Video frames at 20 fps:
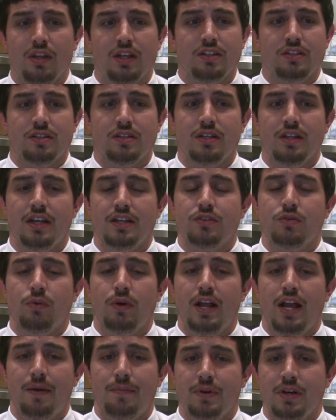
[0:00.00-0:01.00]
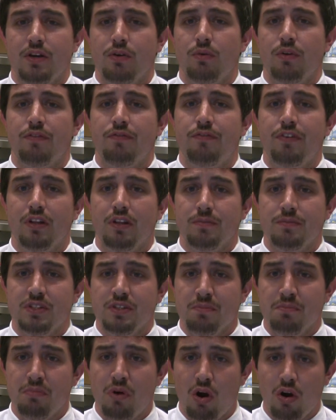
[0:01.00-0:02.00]
That's what happened here with Philip
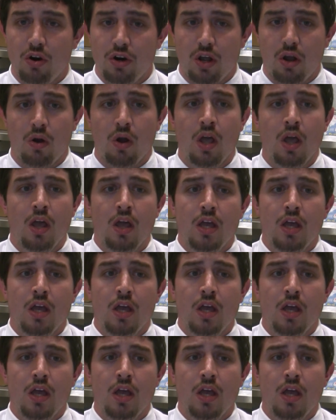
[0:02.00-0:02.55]
Zimbardo.